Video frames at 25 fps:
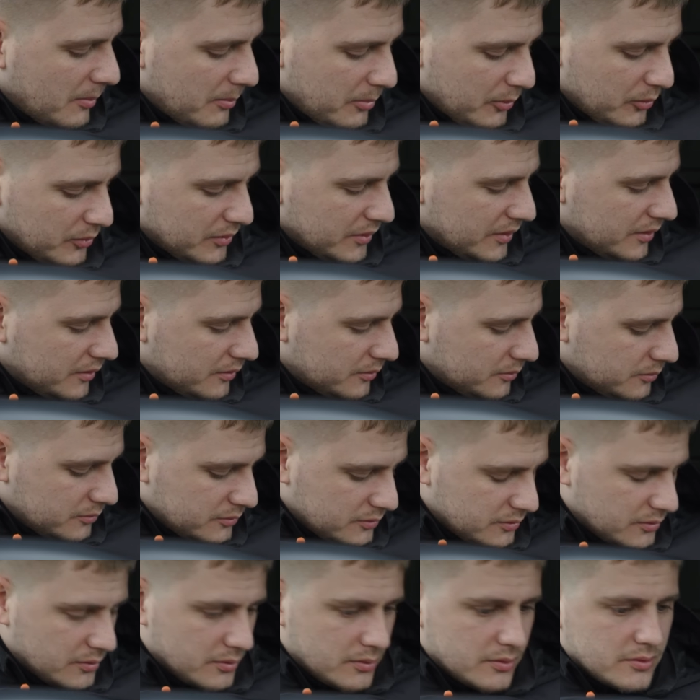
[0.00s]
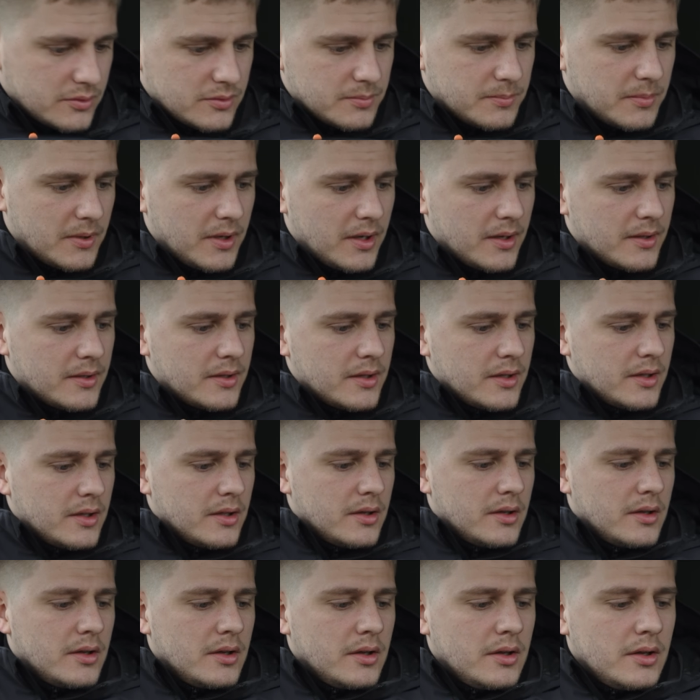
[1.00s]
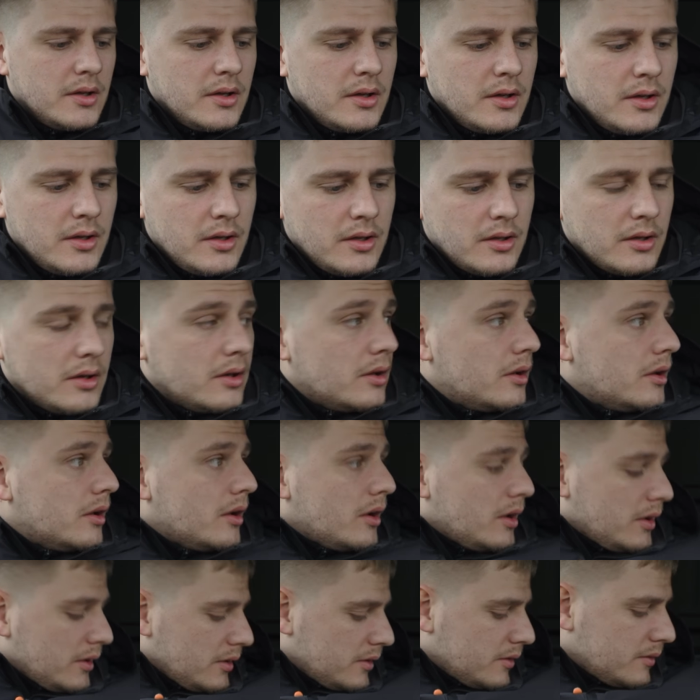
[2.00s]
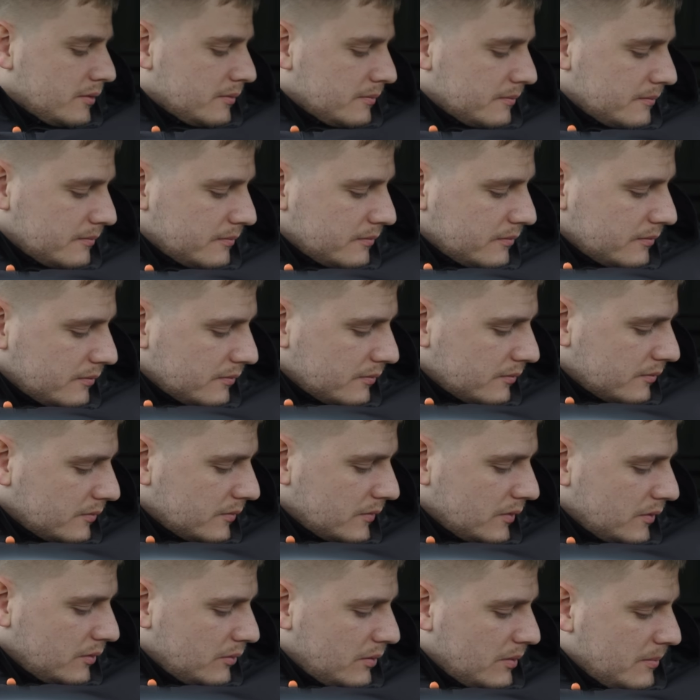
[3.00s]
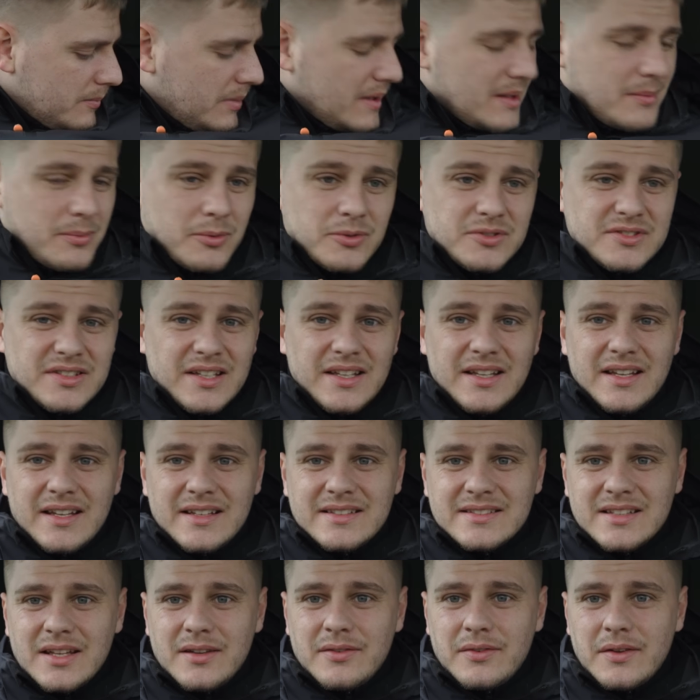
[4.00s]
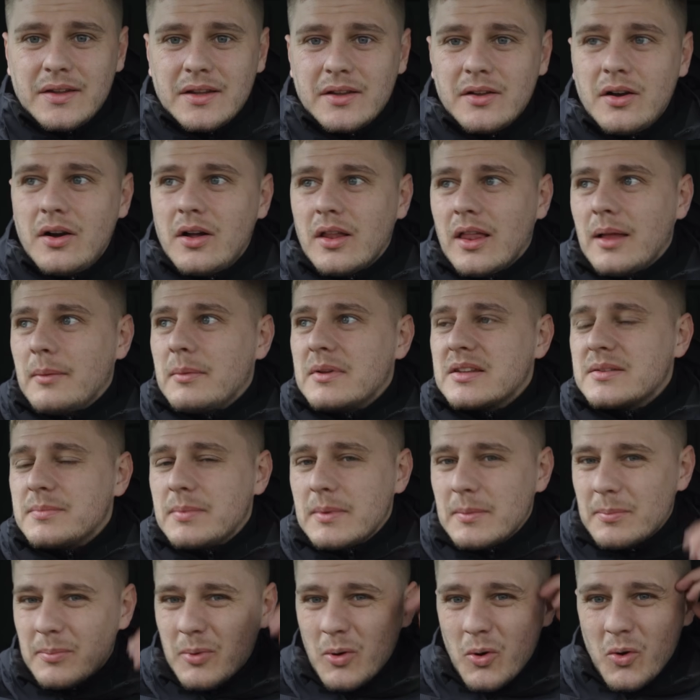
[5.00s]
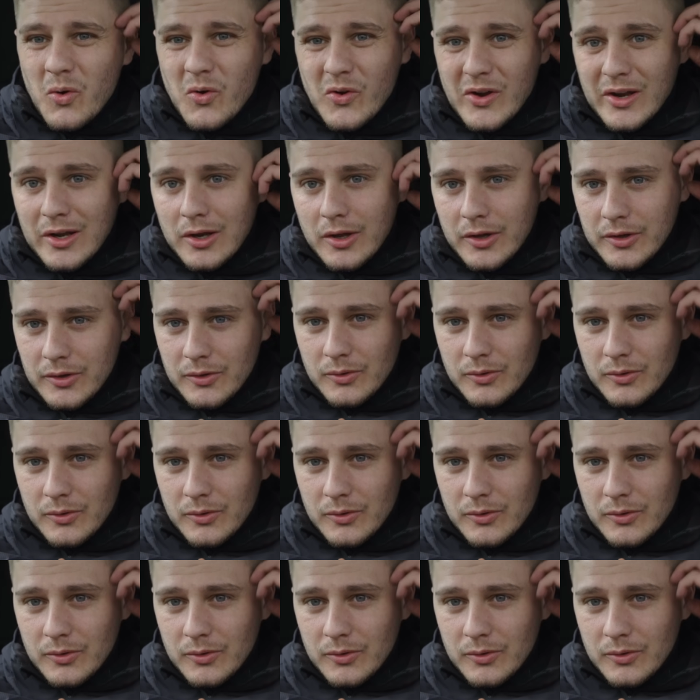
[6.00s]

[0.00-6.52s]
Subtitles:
body and all sorts, but like, when people see this, they think, oh, that must be boring, like,